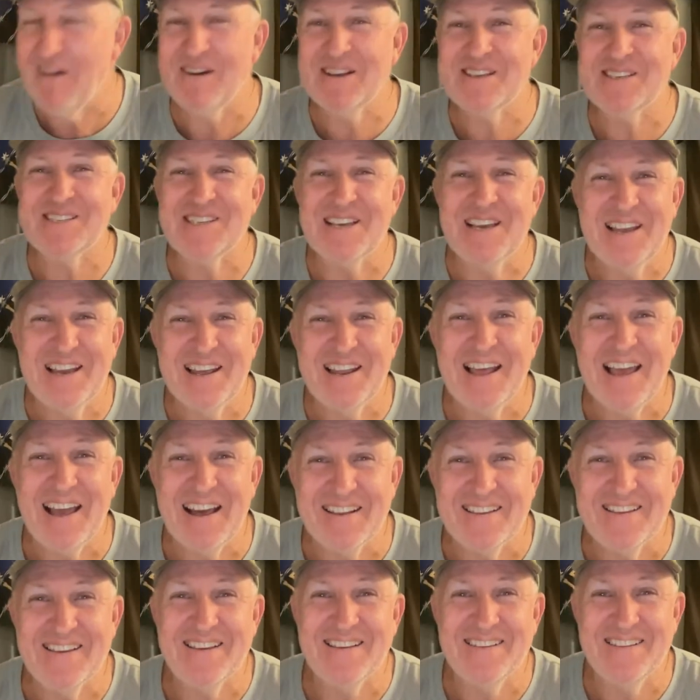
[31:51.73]
singing
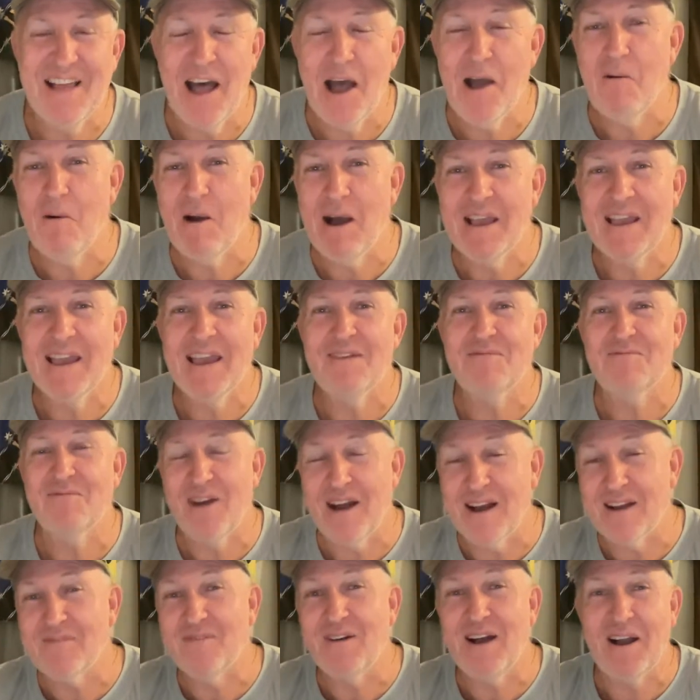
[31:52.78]
out, no way, get
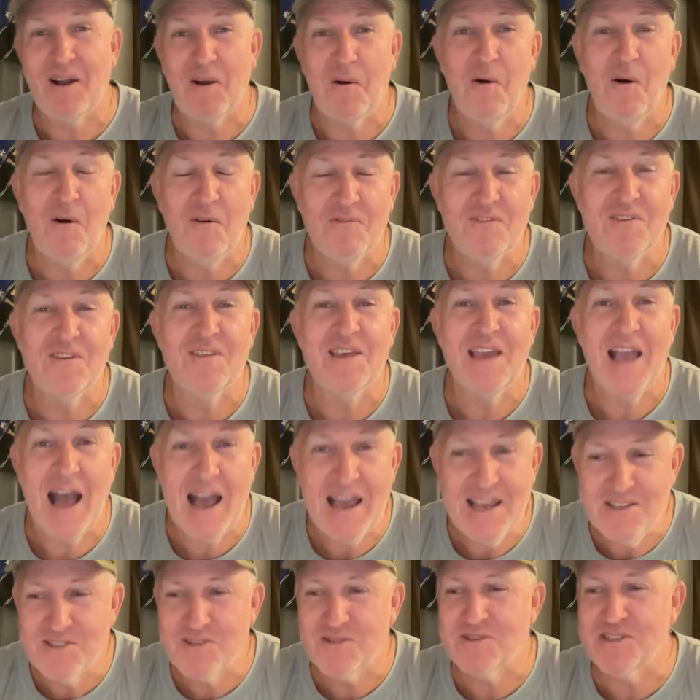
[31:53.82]
fuck off, to the
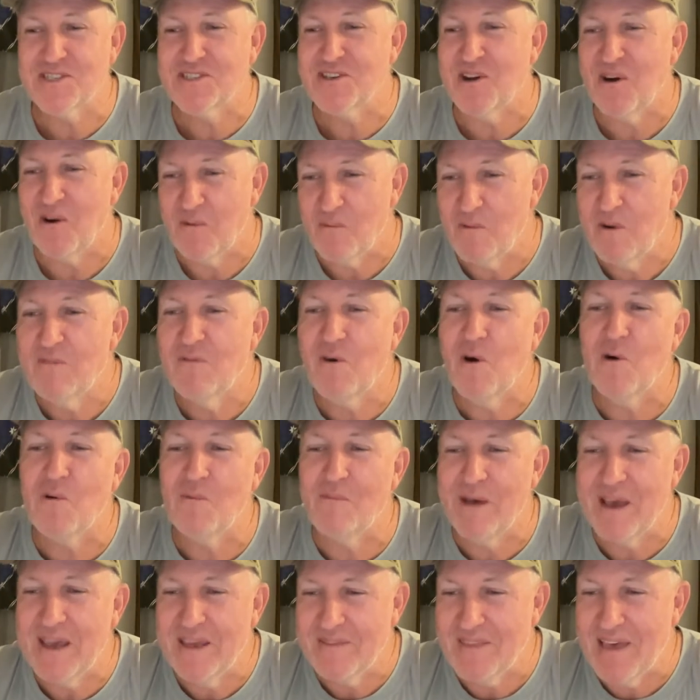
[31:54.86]
Angels song. We've all
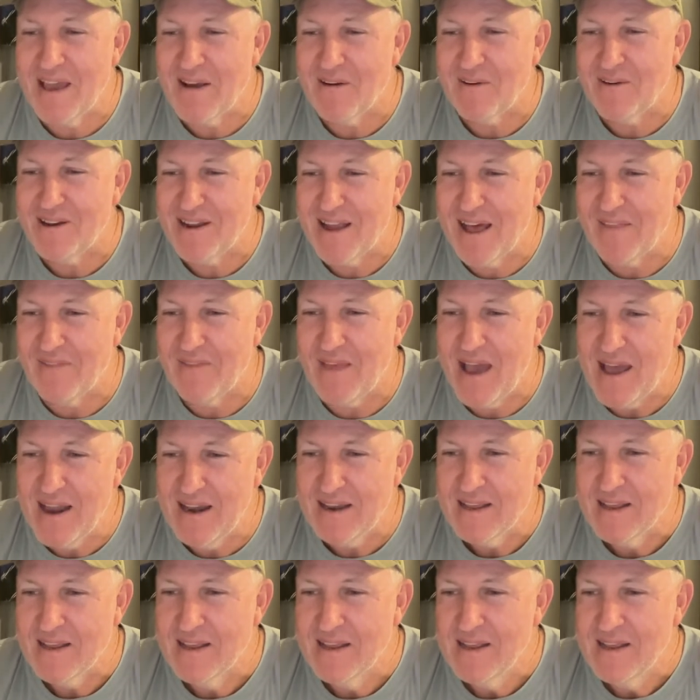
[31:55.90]
been there and done that.
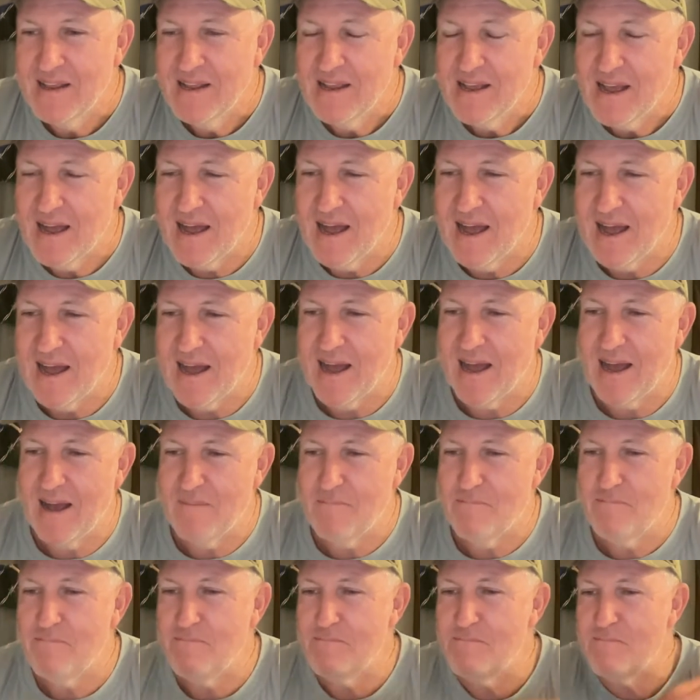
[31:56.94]

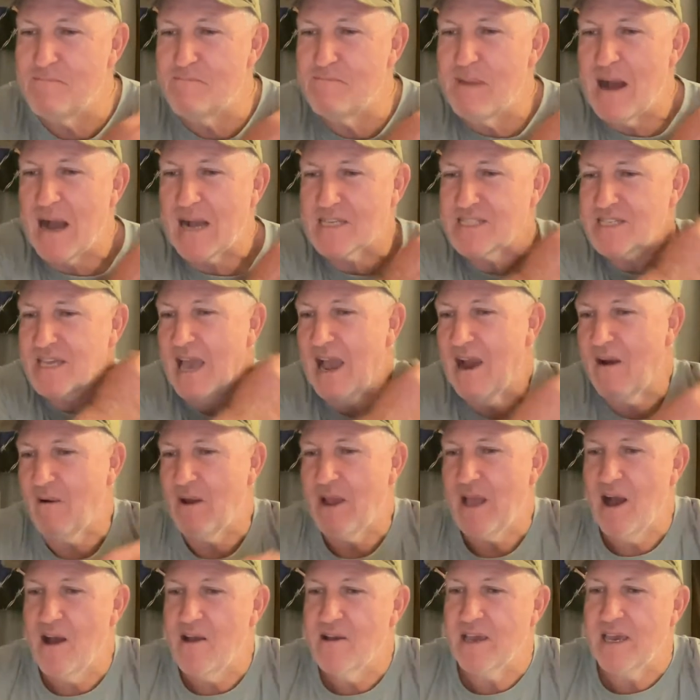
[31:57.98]
Bucks
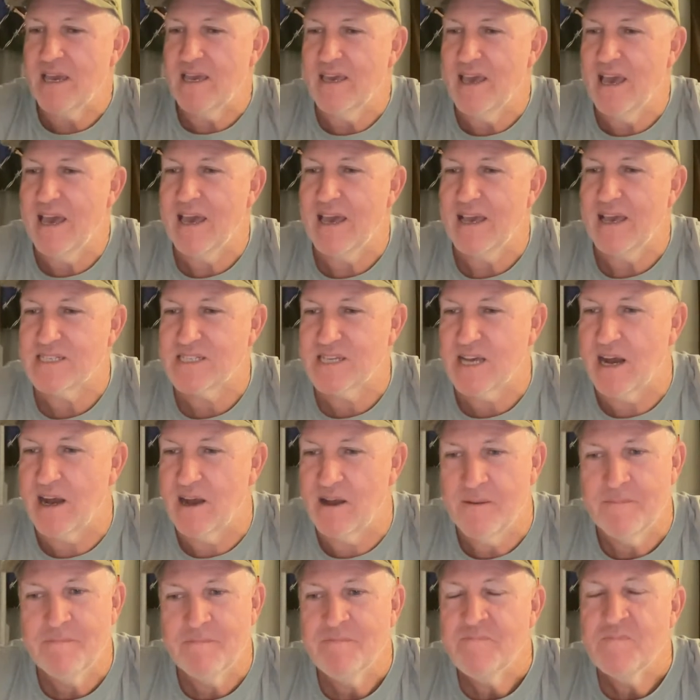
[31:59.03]
Karaoke, yeah.
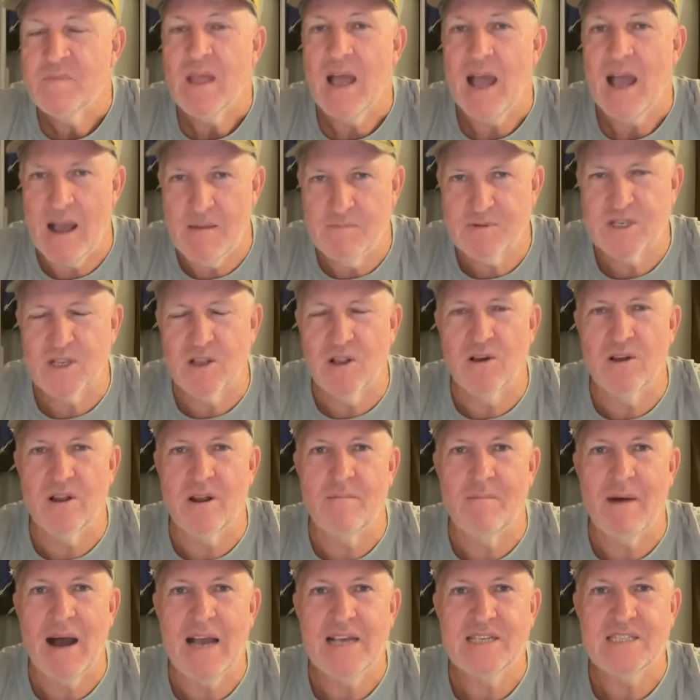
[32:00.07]
So absolute
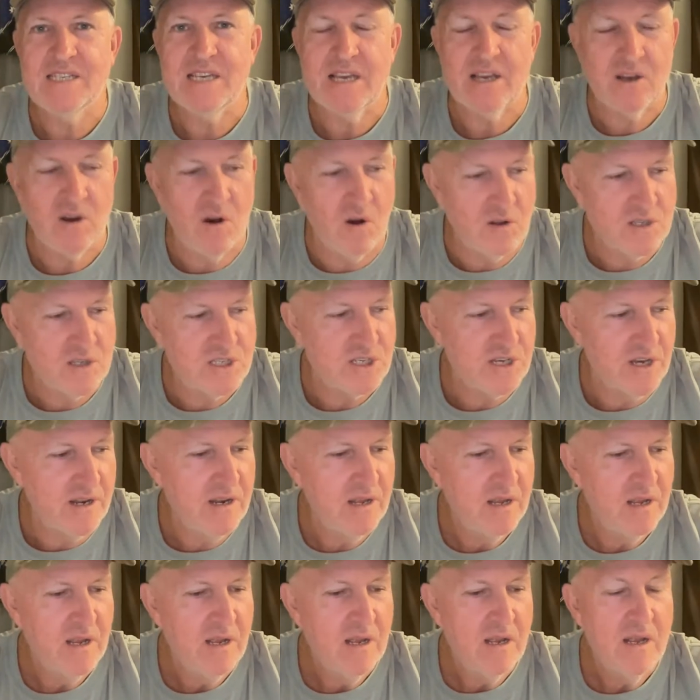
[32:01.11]
amazing concert.
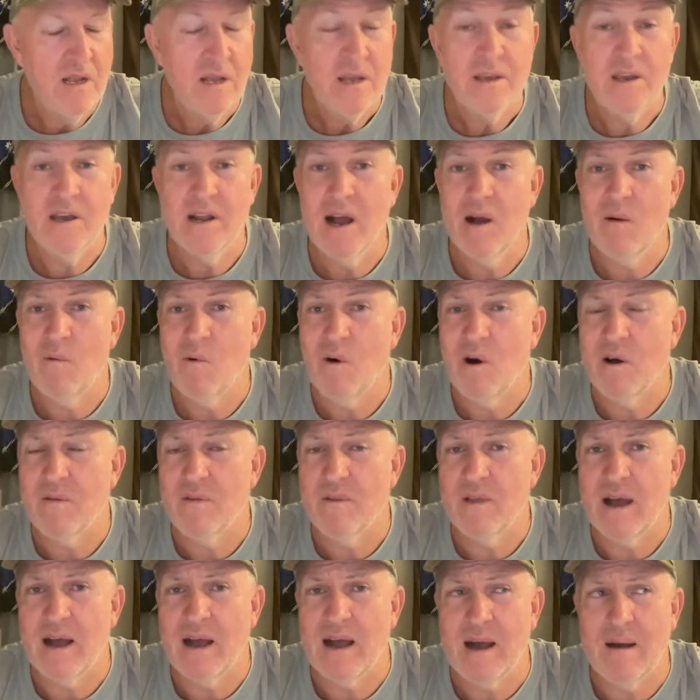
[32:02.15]
You know what?
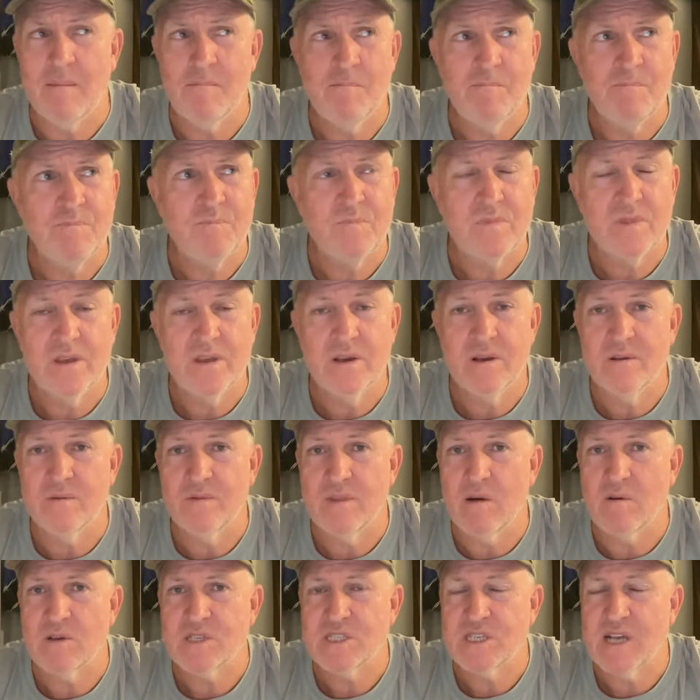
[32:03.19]
They
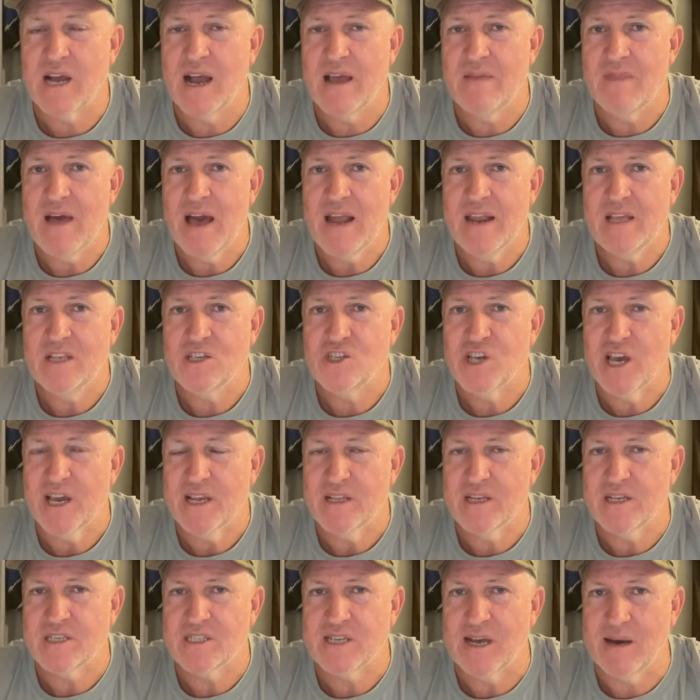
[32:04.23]
were saying that
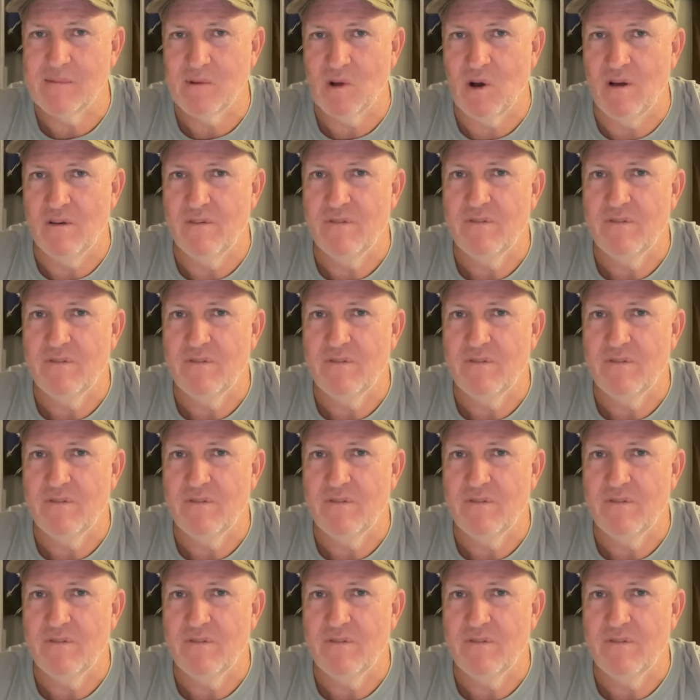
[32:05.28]
injected something like